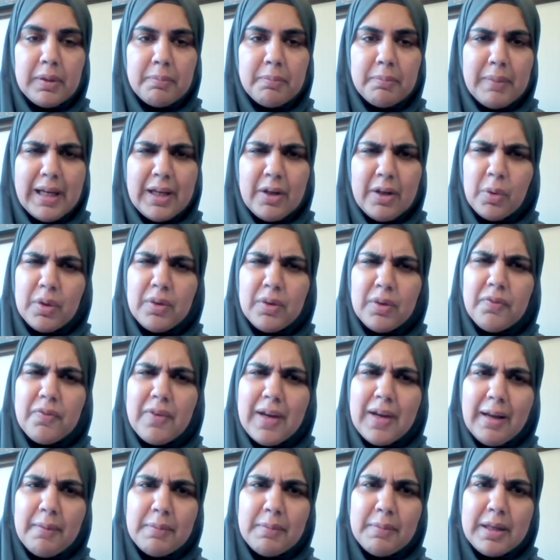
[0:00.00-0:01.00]
My own
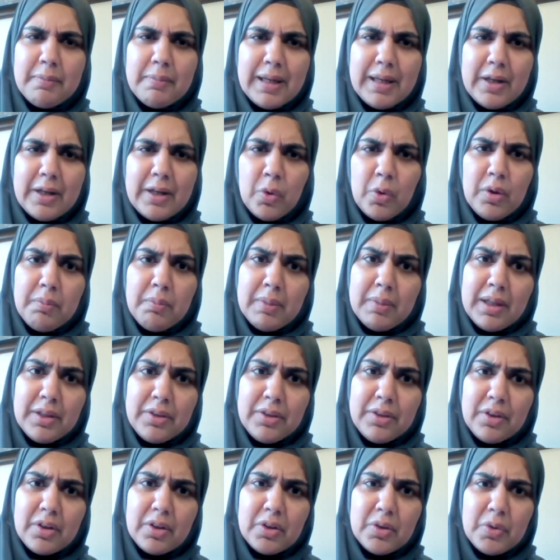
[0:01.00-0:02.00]
family, my own
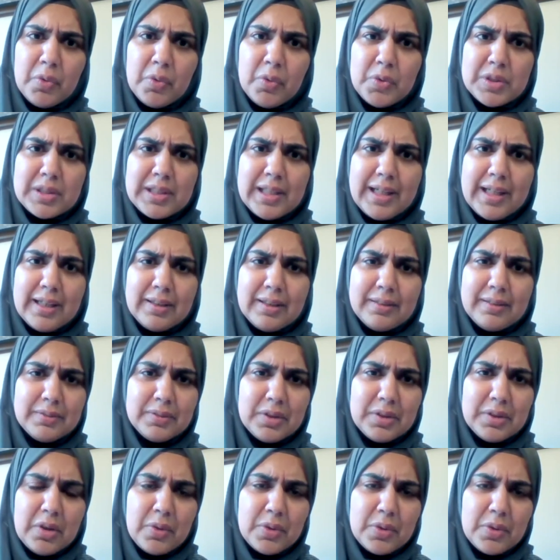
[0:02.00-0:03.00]
mother, who's like,
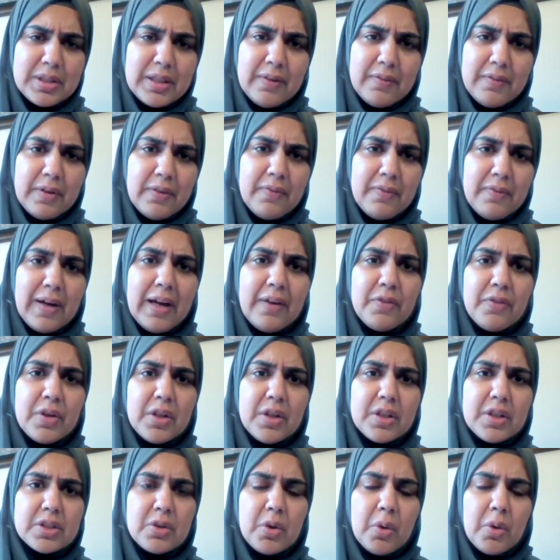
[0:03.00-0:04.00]
75
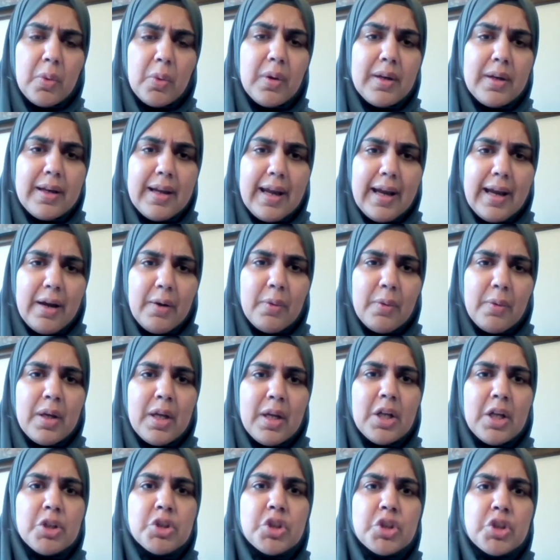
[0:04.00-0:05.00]
years old now,
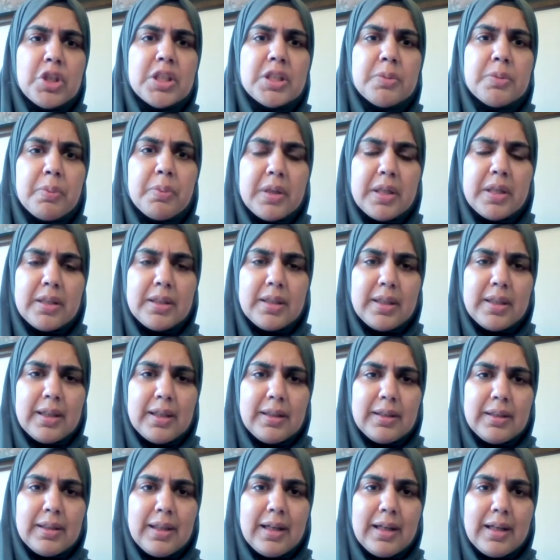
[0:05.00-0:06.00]
she's breathing
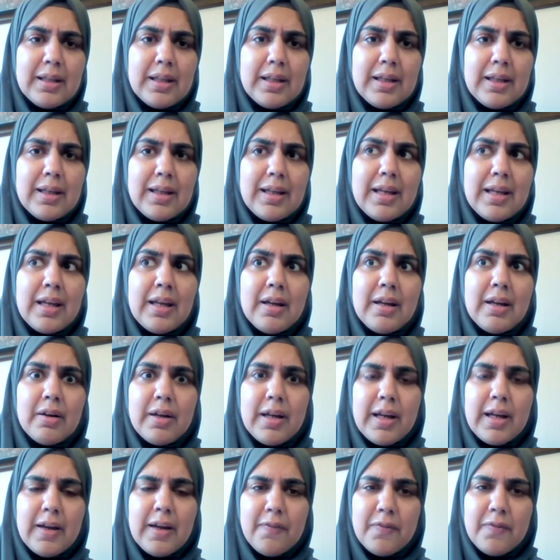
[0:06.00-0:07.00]
in that
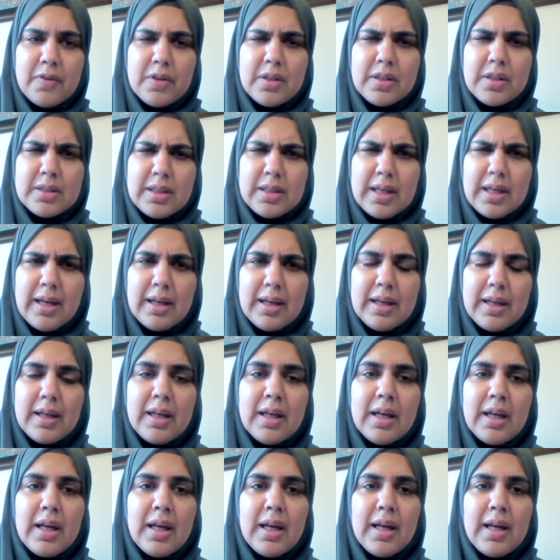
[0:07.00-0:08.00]
air every day.
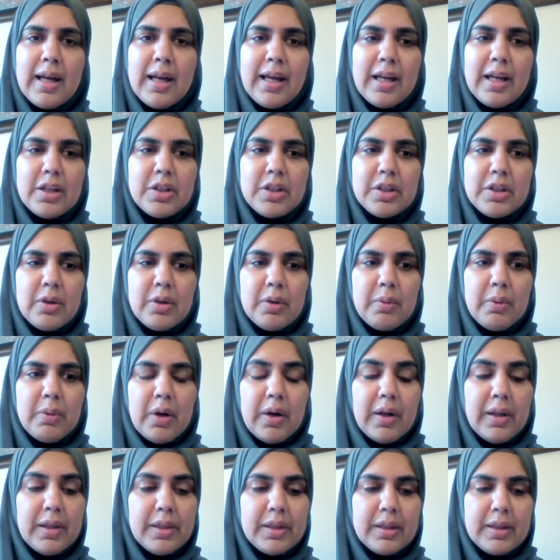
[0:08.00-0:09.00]
And
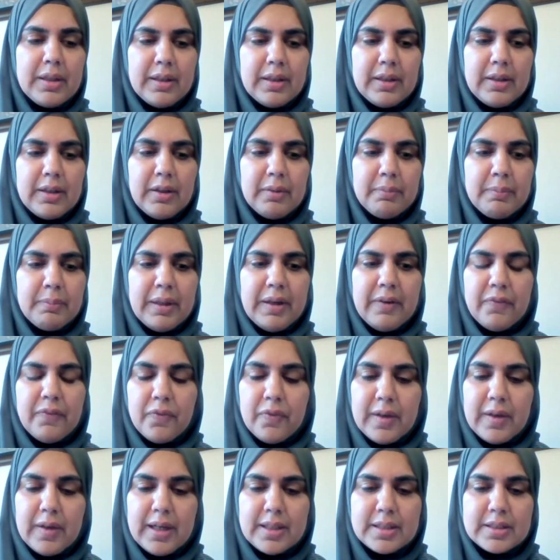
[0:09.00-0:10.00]
all my
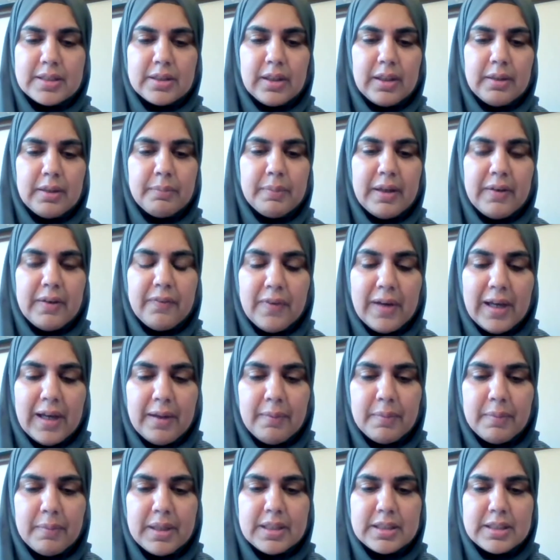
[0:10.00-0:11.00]
friends, all my
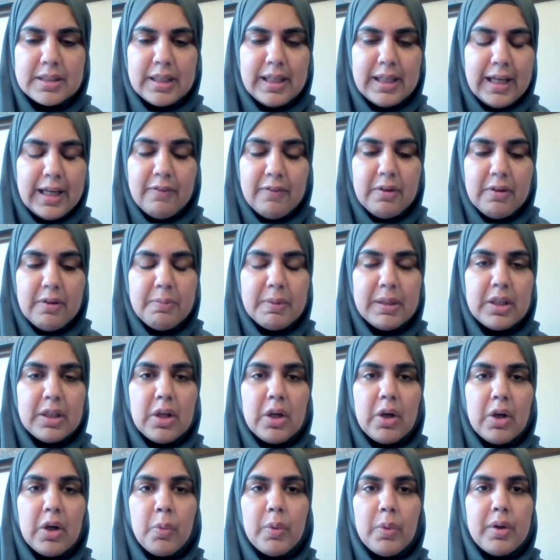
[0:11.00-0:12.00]
families, and everybody
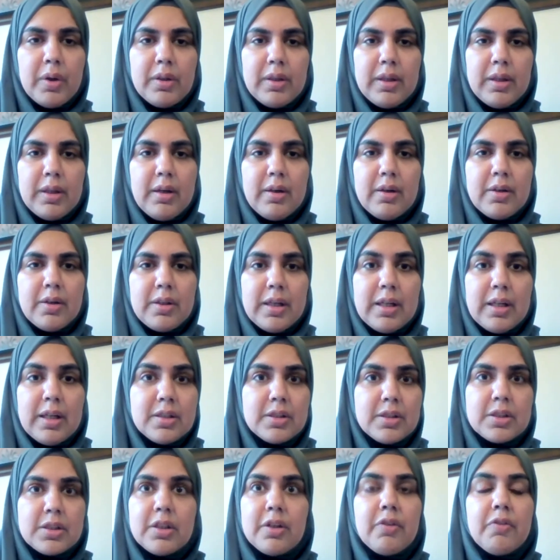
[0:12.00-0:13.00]
over there, they
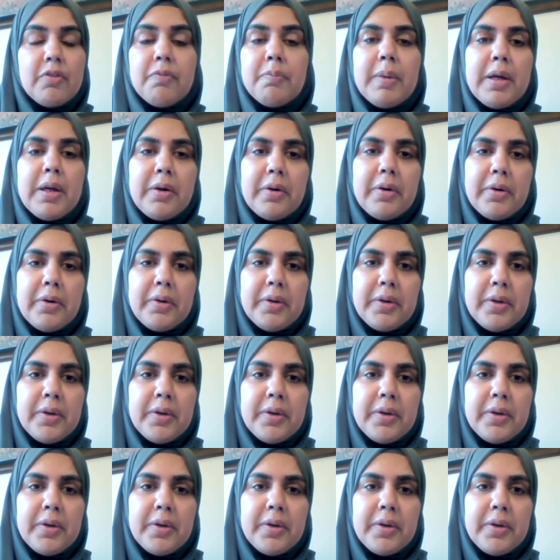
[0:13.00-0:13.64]
deserve better.